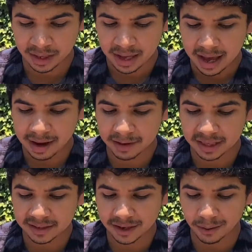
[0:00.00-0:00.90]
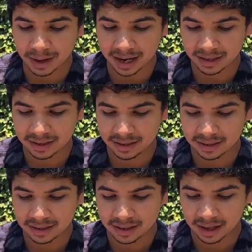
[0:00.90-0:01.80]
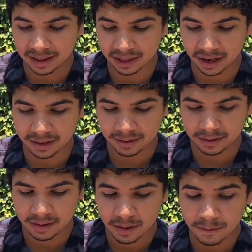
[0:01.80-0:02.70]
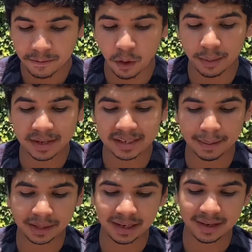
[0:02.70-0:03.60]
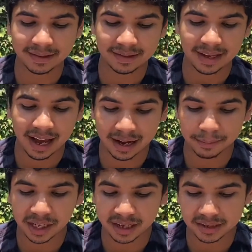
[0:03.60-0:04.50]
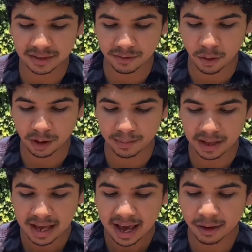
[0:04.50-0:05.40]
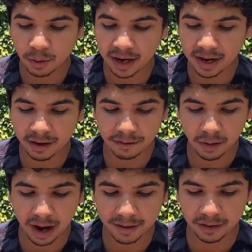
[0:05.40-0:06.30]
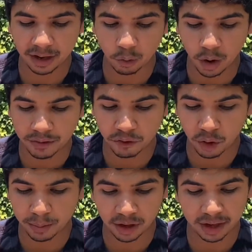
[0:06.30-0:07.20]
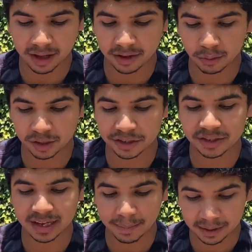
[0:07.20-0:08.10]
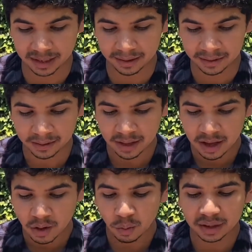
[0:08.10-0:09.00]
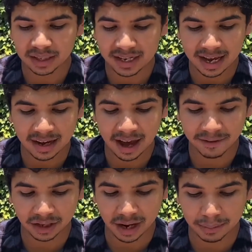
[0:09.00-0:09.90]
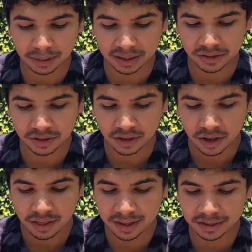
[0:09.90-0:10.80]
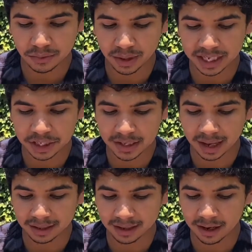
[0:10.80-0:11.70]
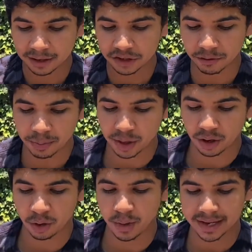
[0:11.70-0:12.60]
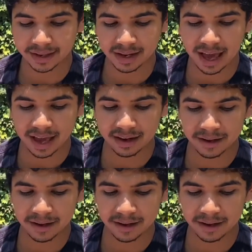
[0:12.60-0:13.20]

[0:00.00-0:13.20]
Everything's all right, I thought. Form is emptiness, and emptiness is form, and we're here forever in one form or another which is empty. What the dead have accomplished, this rich, silent hush of pure awakened land.